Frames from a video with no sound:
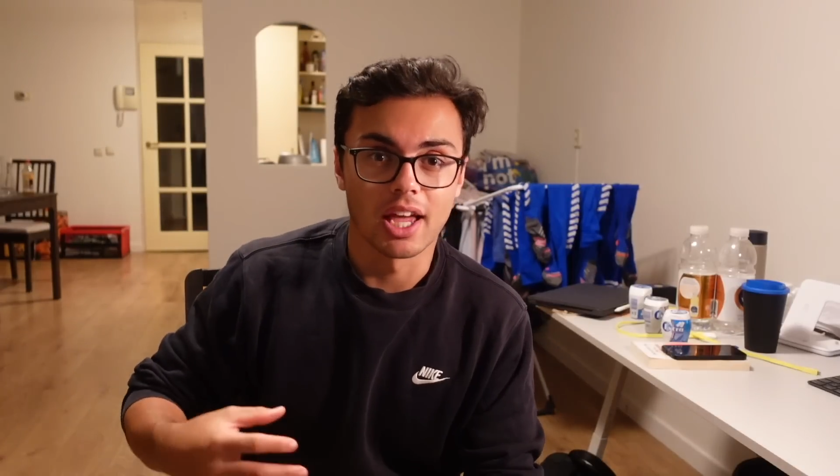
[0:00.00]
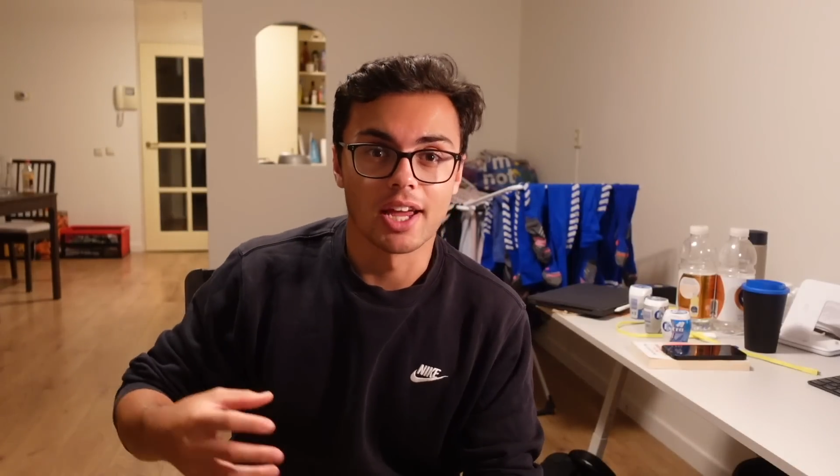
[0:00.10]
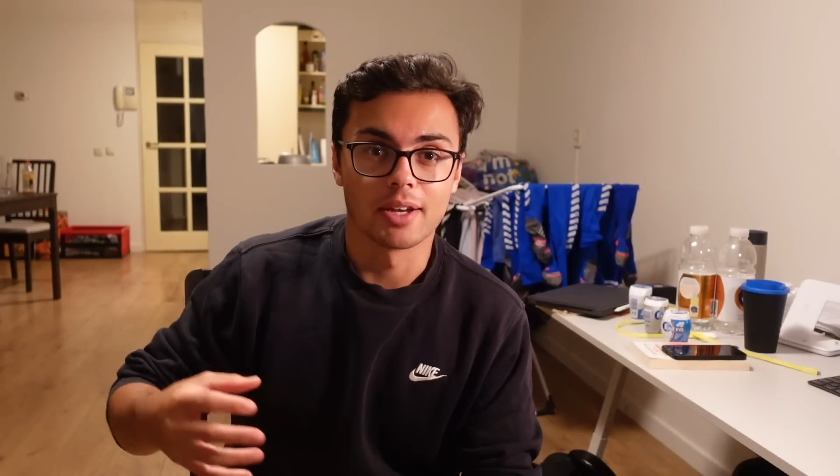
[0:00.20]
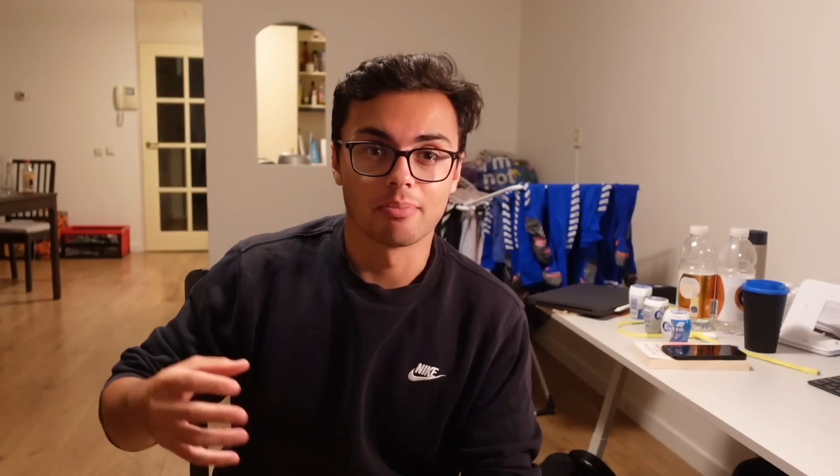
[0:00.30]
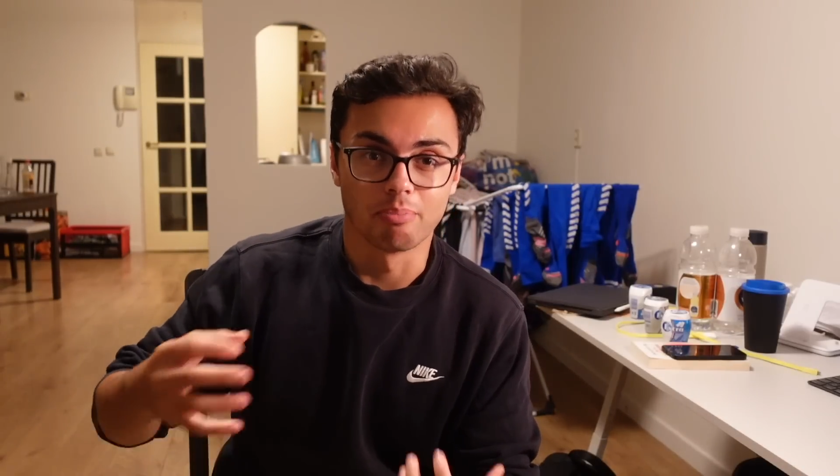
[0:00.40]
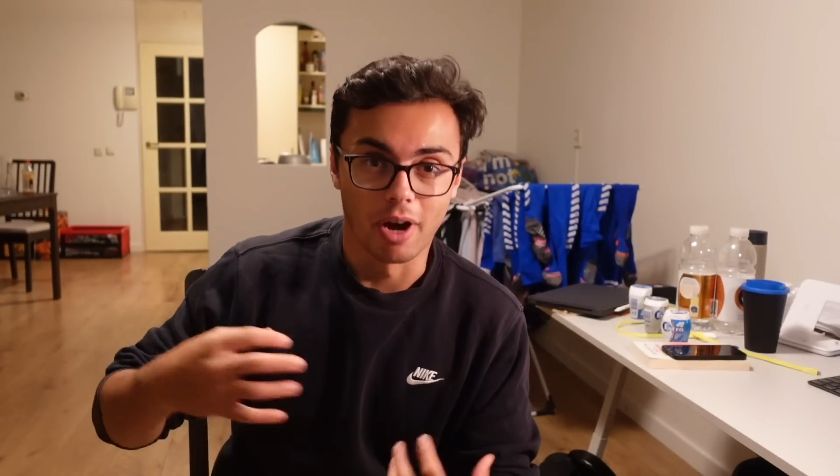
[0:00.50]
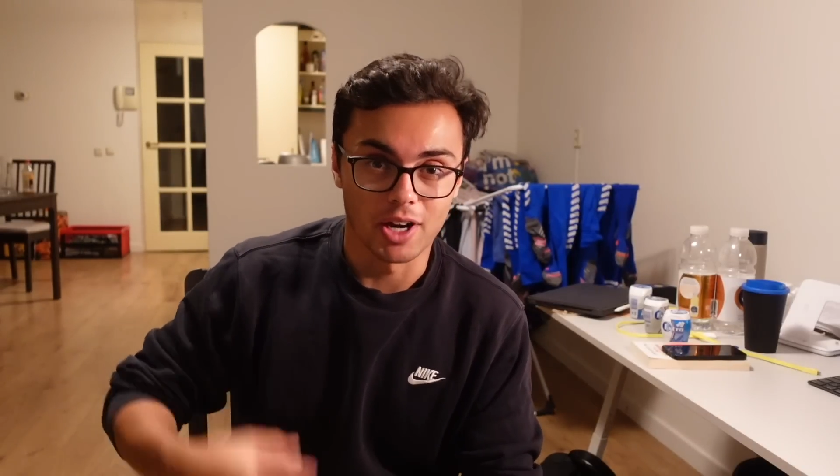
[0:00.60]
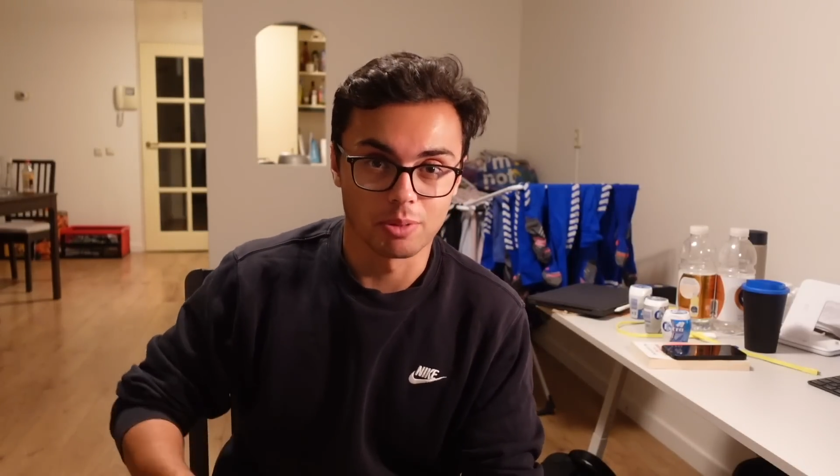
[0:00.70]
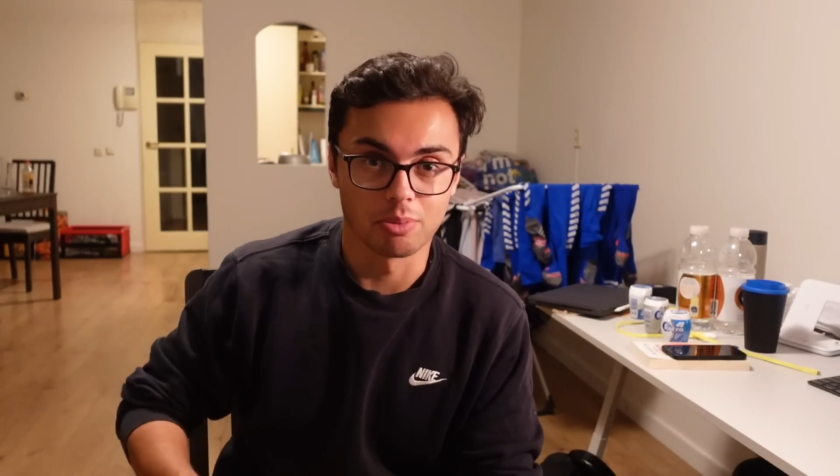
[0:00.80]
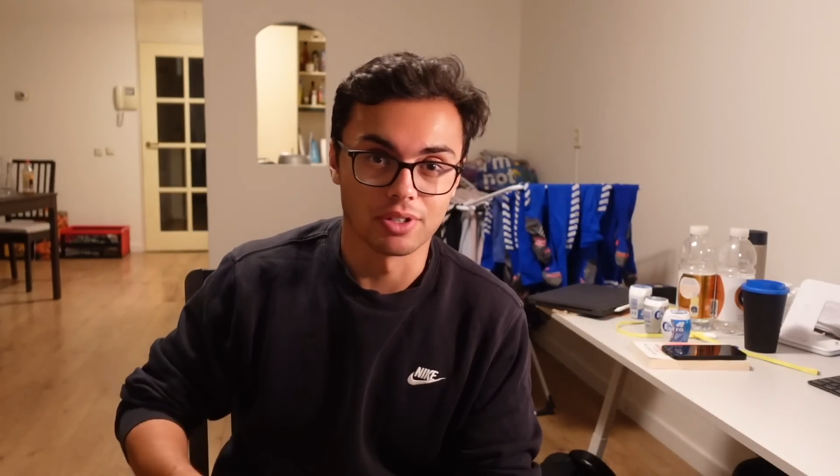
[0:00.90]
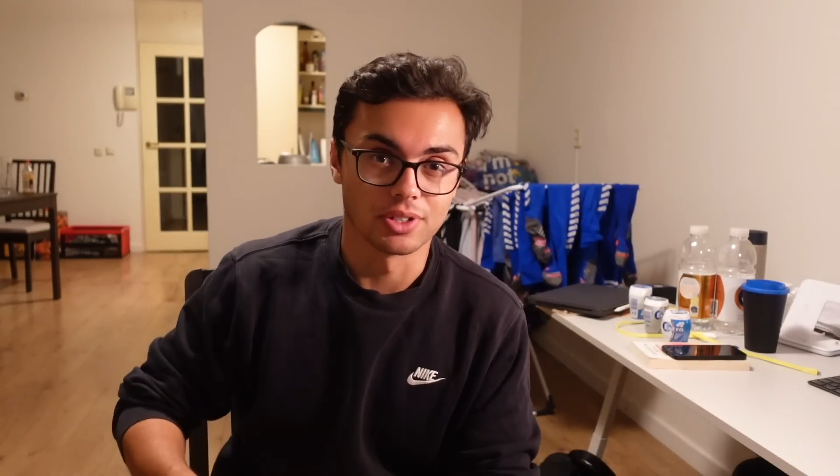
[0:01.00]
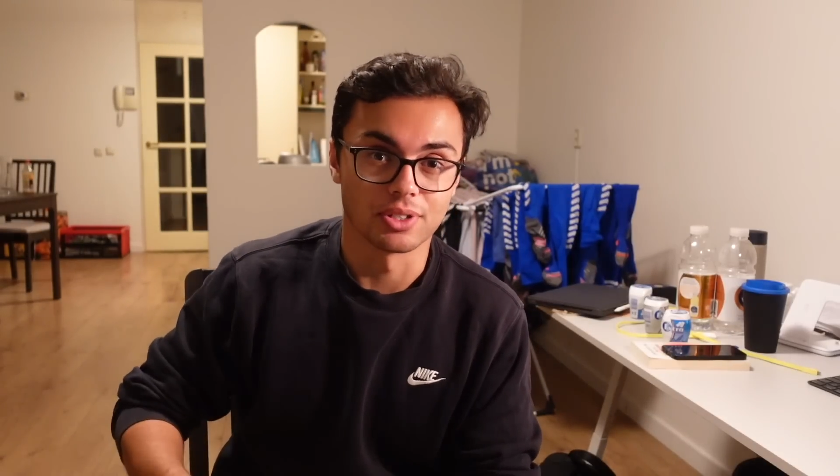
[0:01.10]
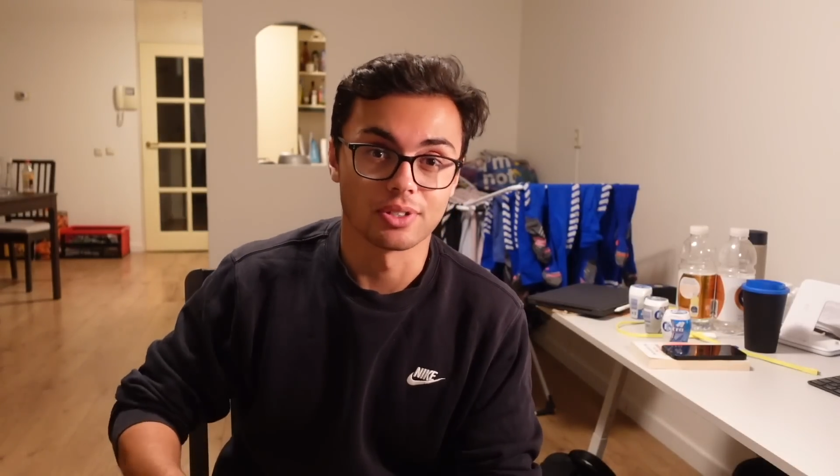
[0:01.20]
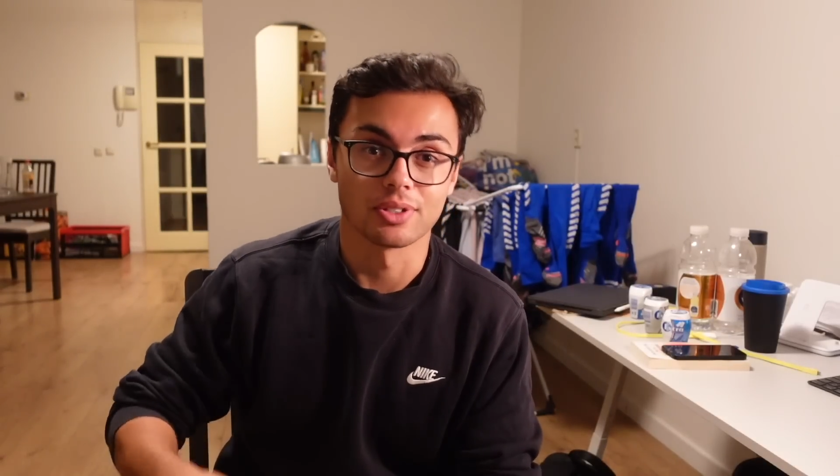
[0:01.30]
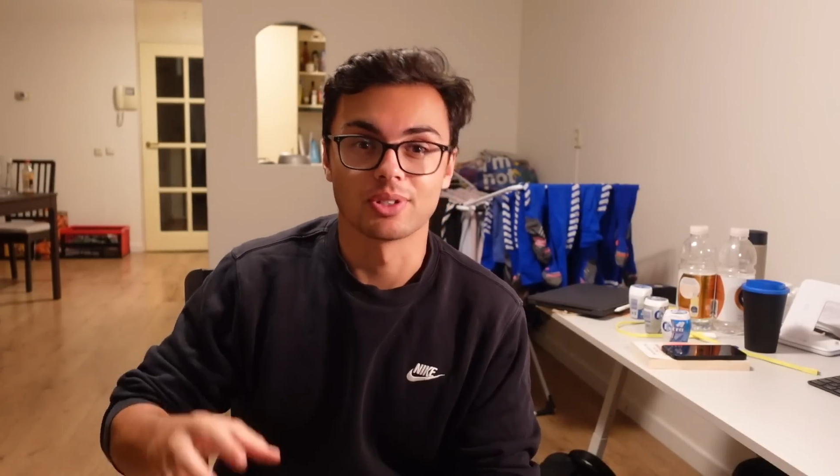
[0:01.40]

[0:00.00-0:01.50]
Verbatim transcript: and my experiences.